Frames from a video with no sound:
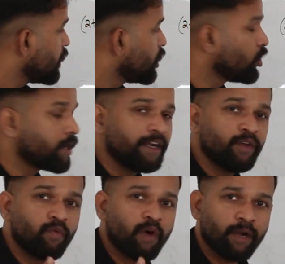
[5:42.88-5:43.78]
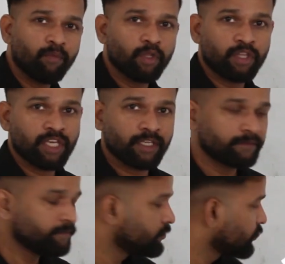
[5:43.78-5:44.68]
You can do one more thing.
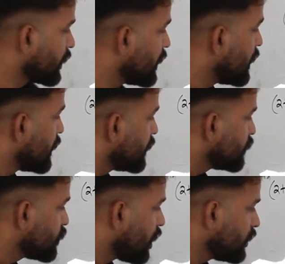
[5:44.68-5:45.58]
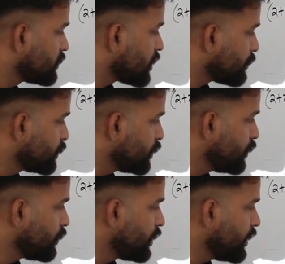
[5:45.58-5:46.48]
Start
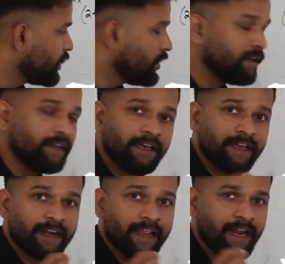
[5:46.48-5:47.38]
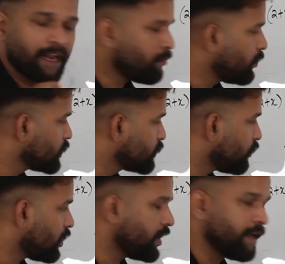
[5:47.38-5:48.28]
substituting real numbers
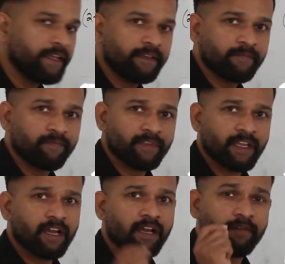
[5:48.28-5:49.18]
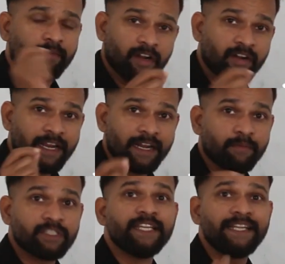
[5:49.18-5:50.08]
for a not uh, real
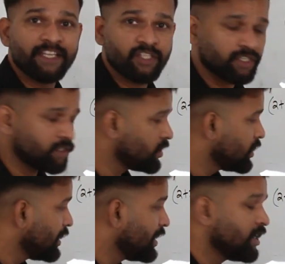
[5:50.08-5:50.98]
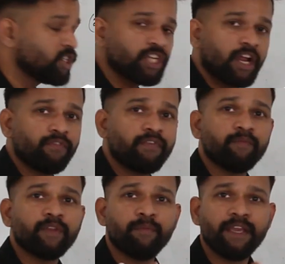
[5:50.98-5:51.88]
numbers, integers. Start
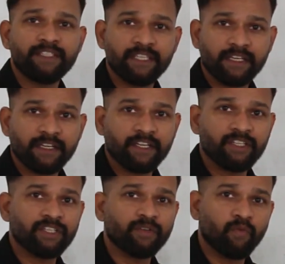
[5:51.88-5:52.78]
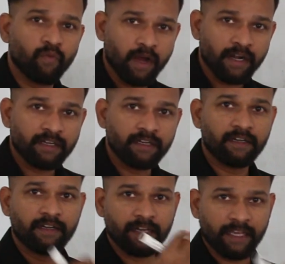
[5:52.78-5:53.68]
from the basic integer 1,
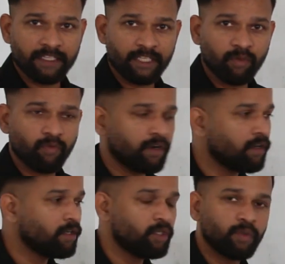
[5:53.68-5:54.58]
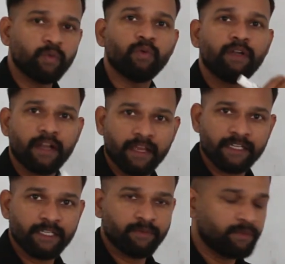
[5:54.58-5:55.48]
negative 1, 2,
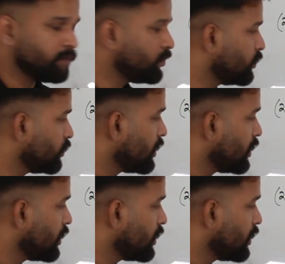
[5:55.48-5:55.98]
negative 2